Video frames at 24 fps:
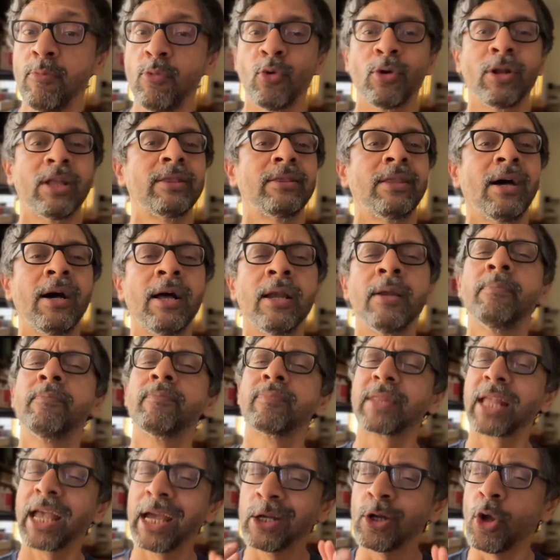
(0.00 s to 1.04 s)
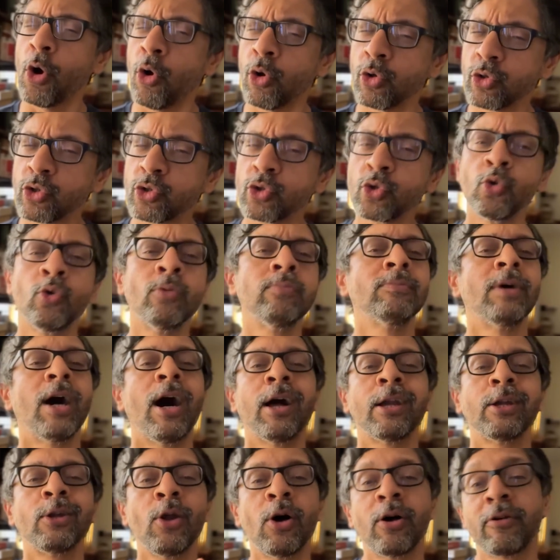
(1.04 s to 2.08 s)
urad dal and also
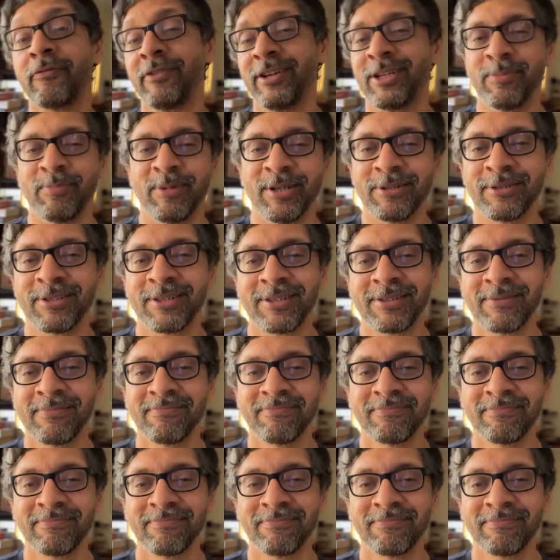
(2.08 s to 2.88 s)
unlock vitamins.